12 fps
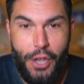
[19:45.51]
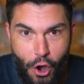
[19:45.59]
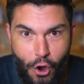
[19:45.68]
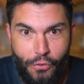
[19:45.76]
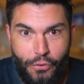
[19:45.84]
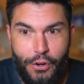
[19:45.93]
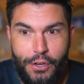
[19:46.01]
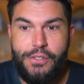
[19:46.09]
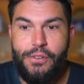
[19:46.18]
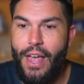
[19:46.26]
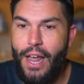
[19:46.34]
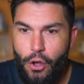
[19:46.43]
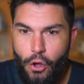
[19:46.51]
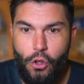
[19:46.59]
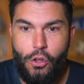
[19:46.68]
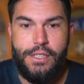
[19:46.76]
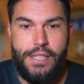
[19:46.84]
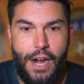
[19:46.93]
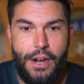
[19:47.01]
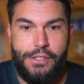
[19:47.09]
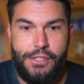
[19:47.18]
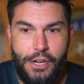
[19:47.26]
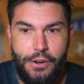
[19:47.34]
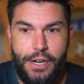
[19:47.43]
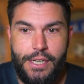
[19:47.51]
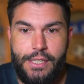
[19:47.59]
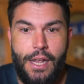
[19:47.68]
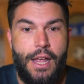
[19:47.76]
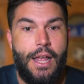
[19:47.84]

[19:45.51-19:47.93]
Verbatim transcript: overs that whole entire series.